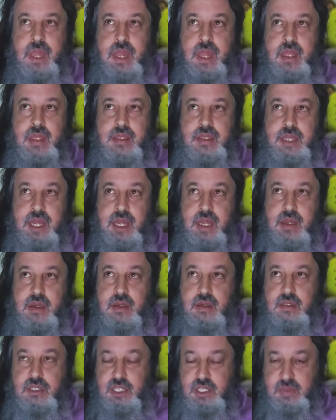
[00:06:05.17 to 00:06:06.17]
It's
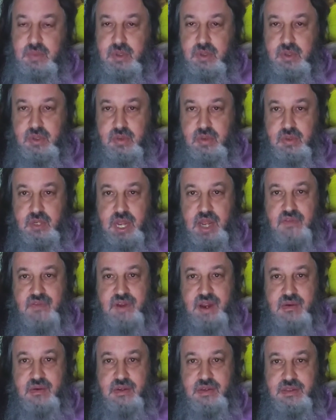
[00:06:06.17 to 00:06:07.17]
now just about two and a
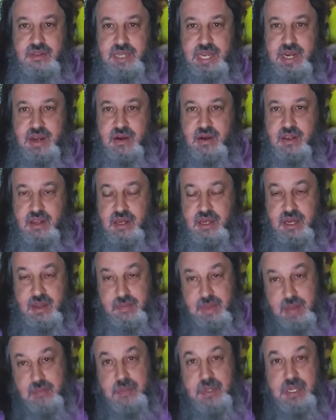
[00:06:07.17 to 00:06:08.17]
half hours later, and then
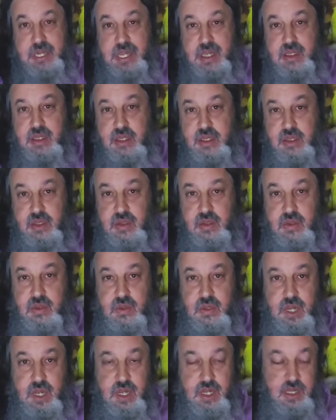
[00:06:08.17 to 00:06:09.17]
I'm up again to
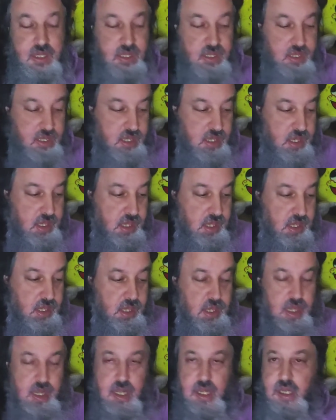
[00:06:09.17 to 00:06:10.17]
do uh,
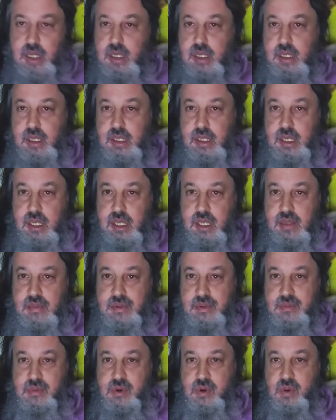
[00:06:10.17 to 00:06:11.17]
uh, a little
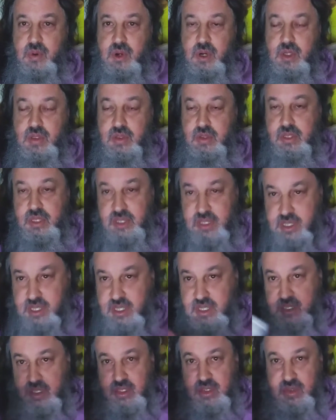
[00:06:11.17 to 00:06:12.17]
bit more work. So this
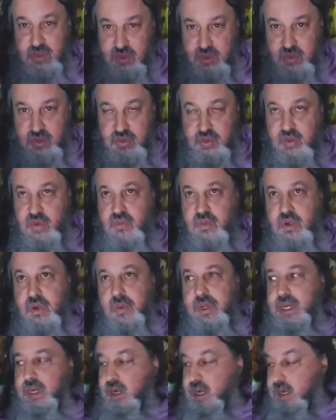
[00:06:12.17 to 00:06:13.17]
is sort of where
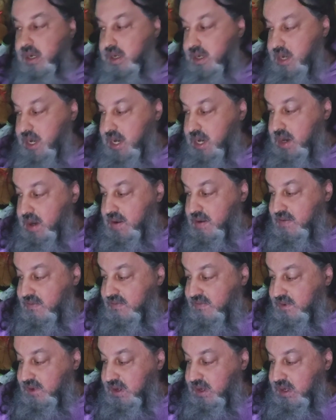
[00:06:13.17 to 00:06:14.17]
we are. I
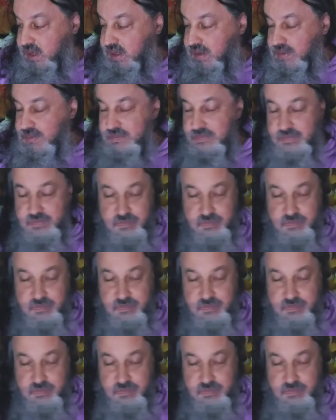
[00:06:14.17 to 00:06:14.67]
have uh,